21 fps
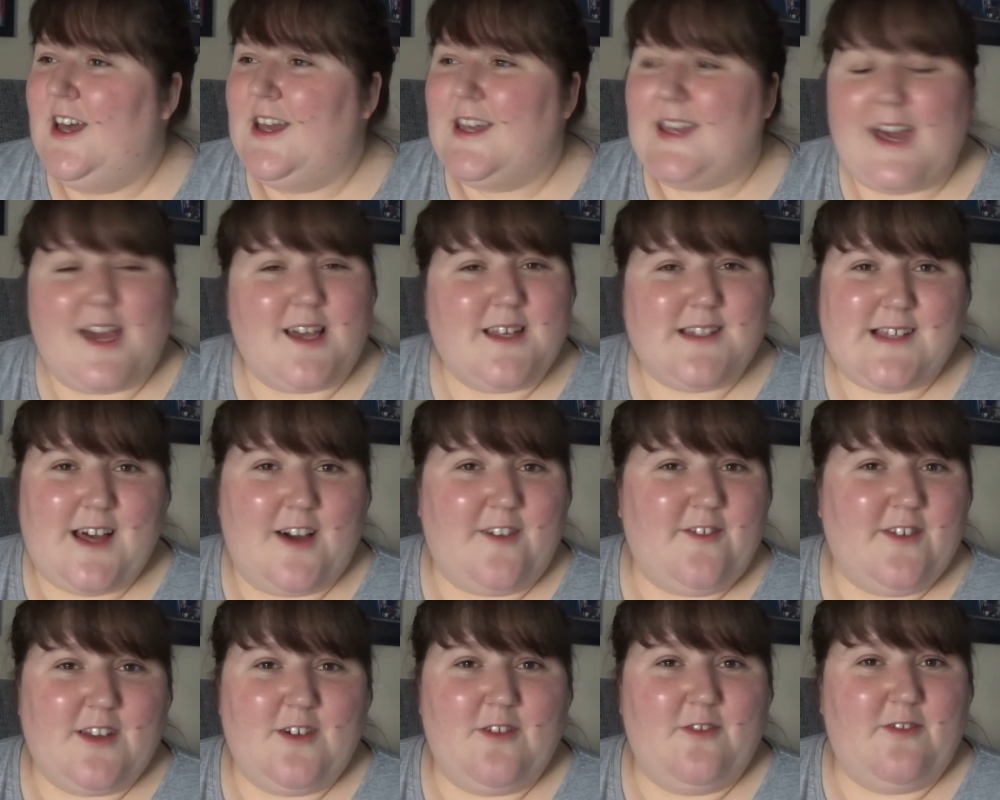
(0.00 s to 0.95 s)
Get yourself a
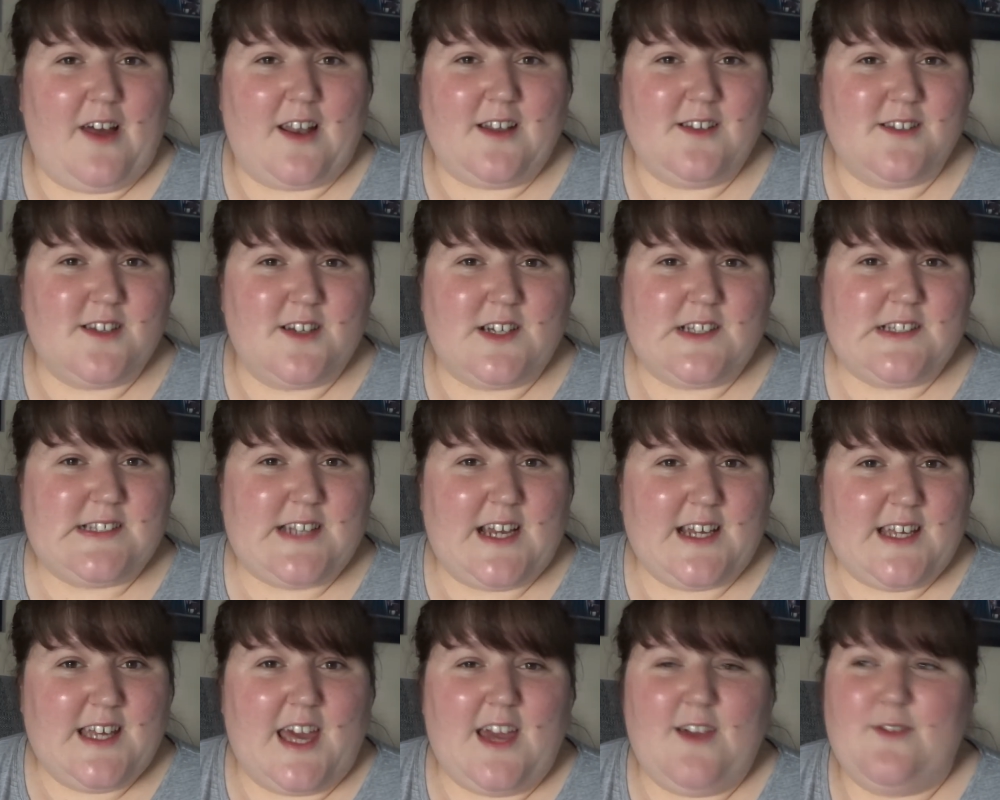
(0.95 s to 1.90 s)
little Valentine's Day
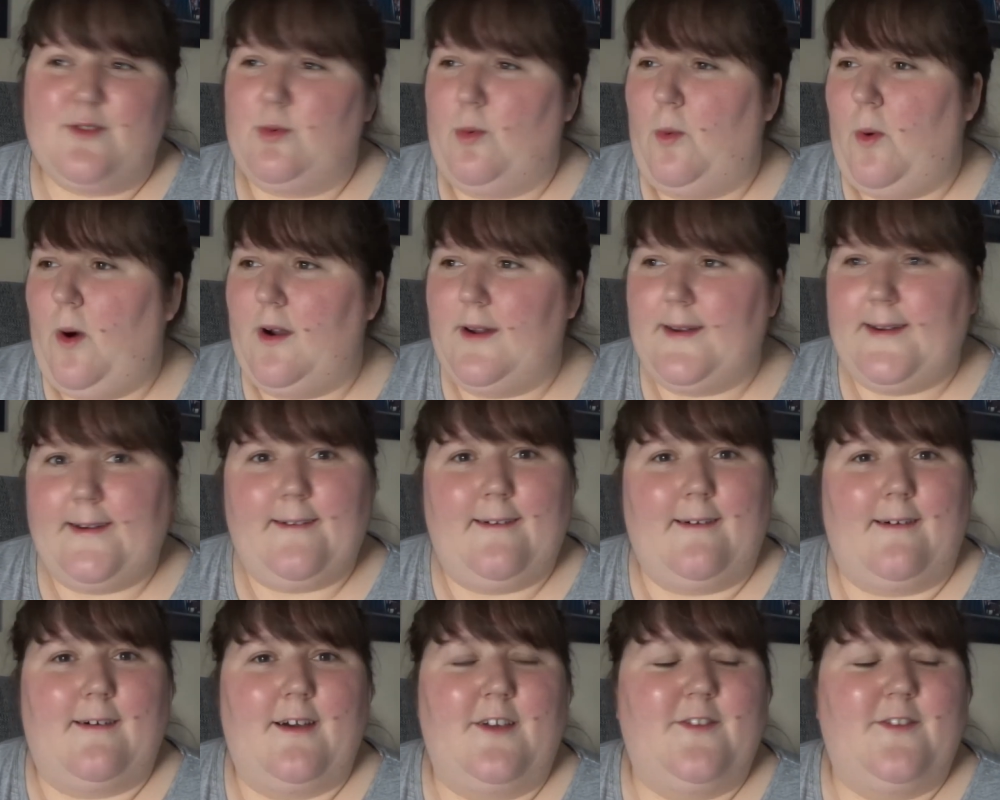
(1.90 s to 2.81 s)
gift, why not?